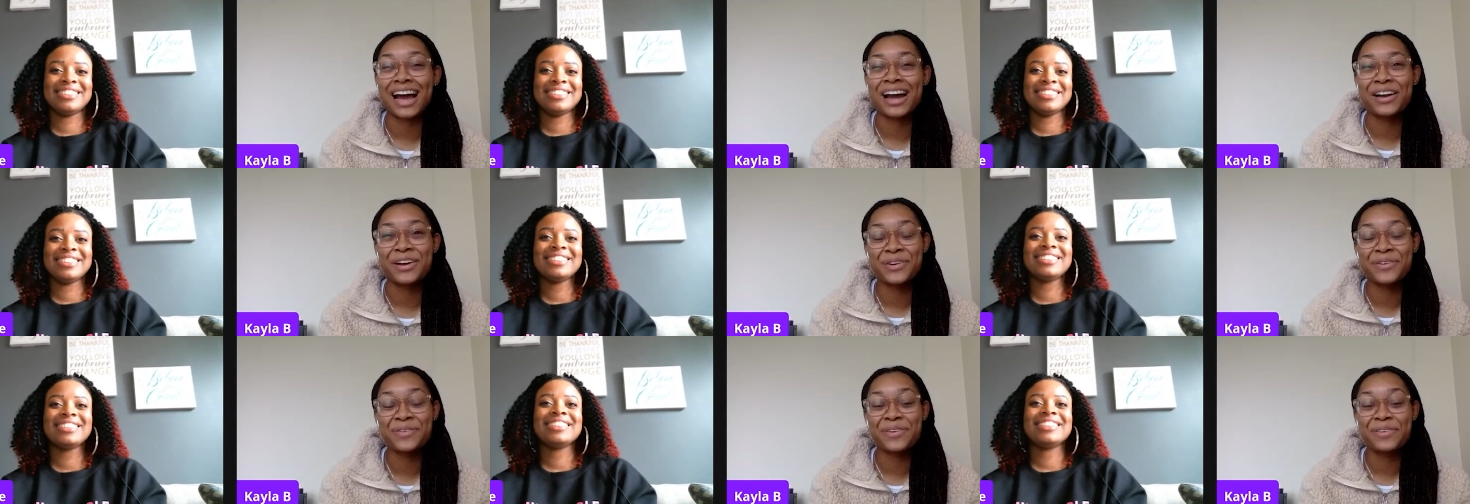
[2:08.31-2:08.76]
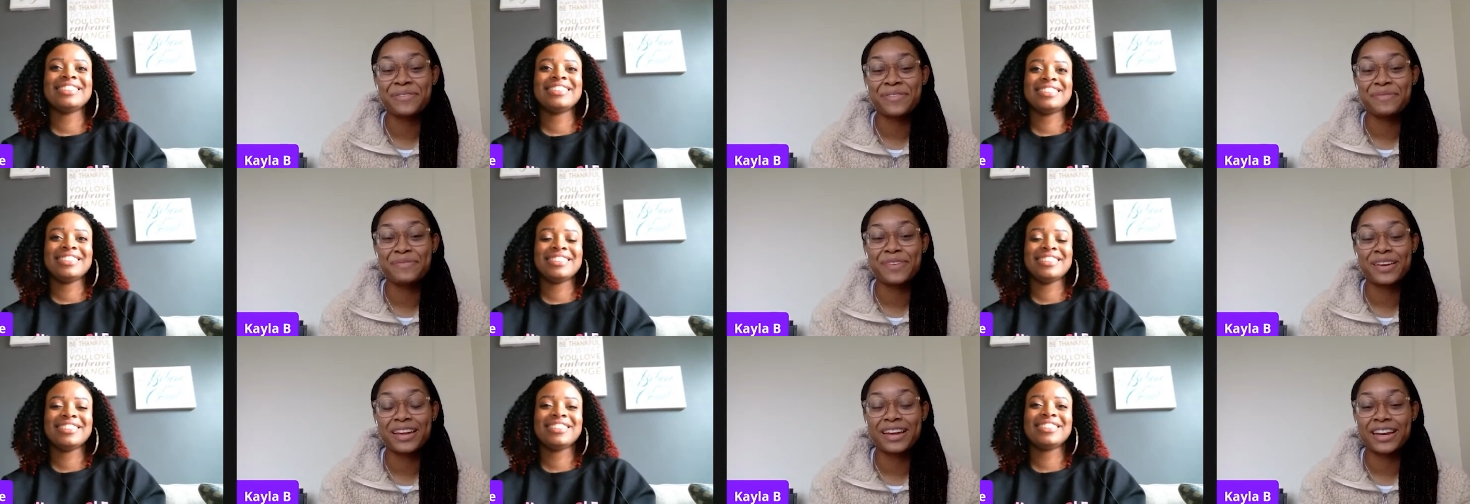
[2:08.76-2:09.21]
Speaker 1: I knew it
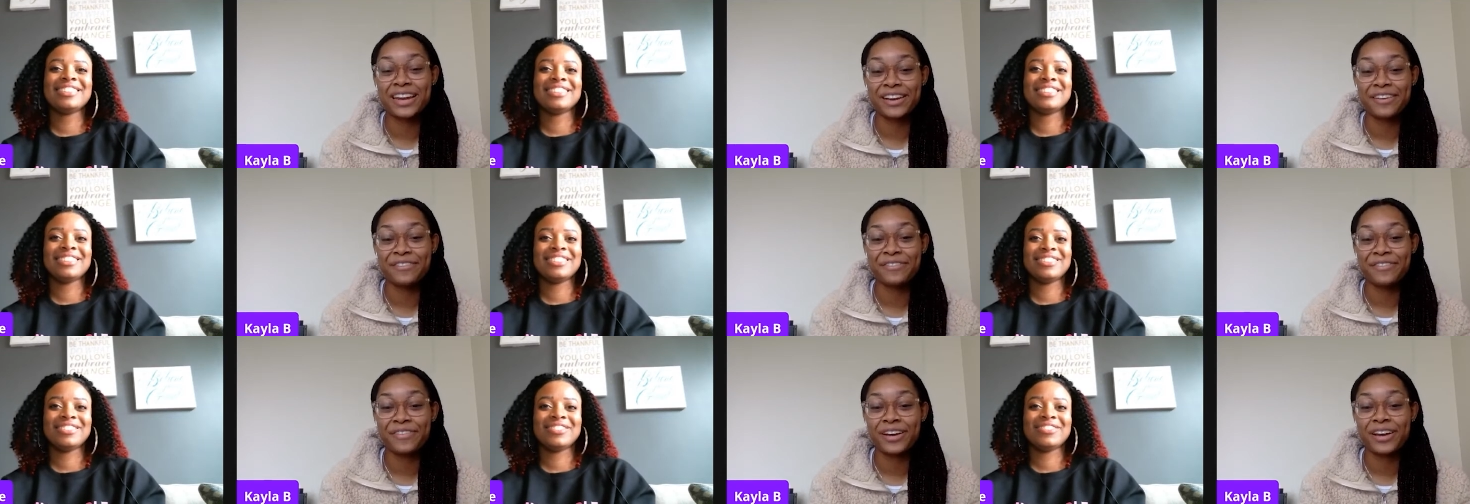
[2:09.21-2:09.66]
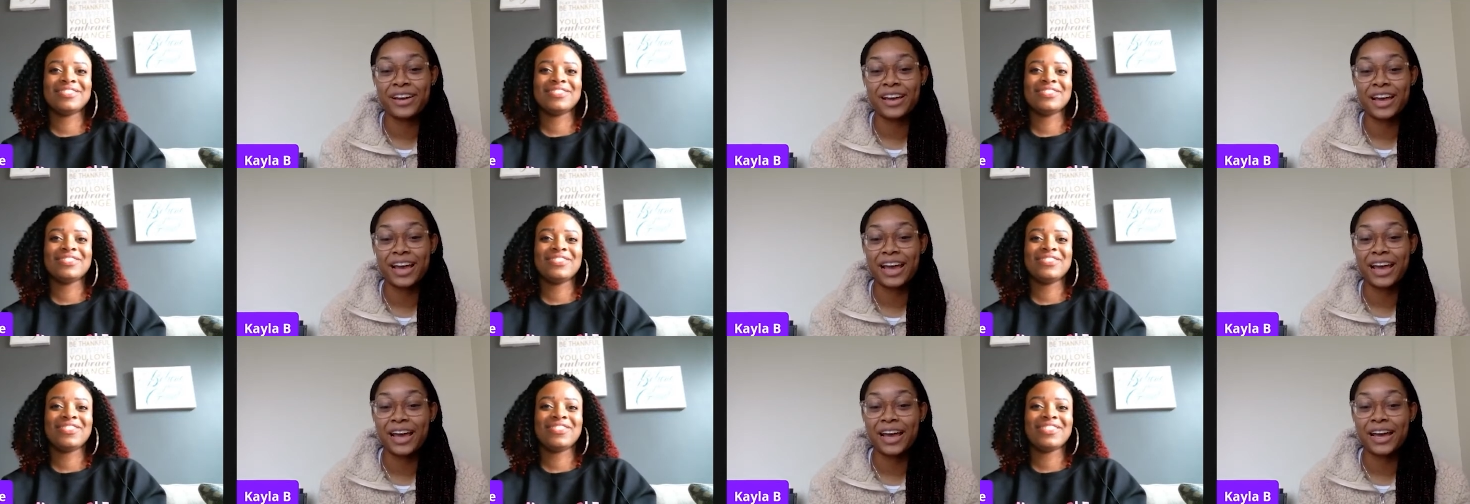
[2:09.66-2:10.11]
would be
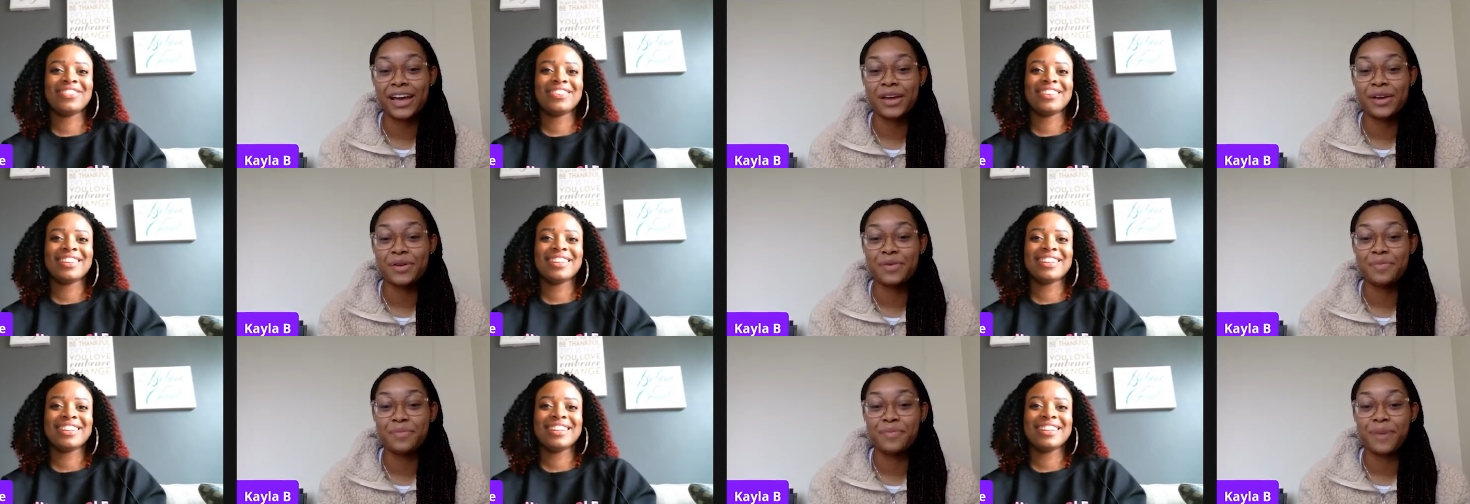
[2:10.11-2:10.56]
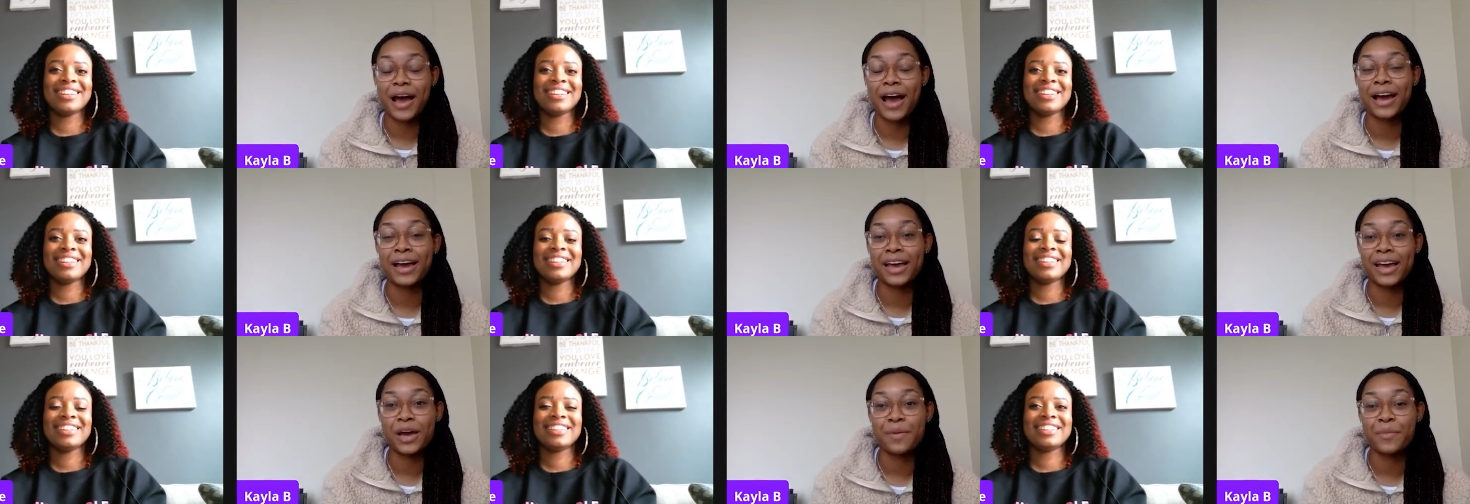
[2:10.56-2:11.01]
different, and
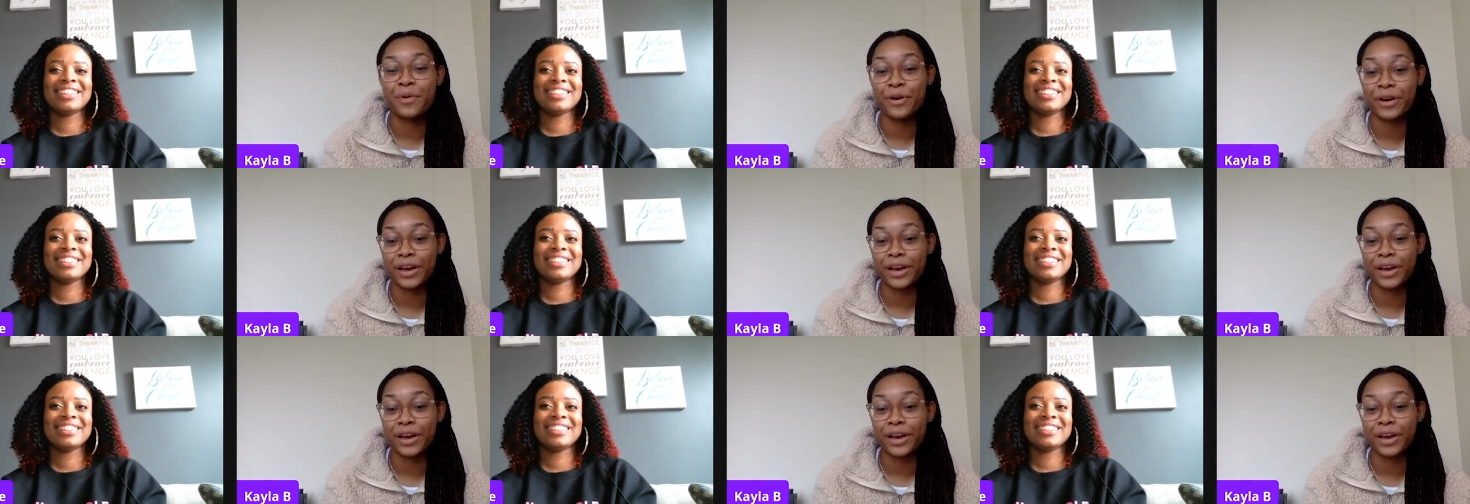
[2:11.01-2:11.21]
I am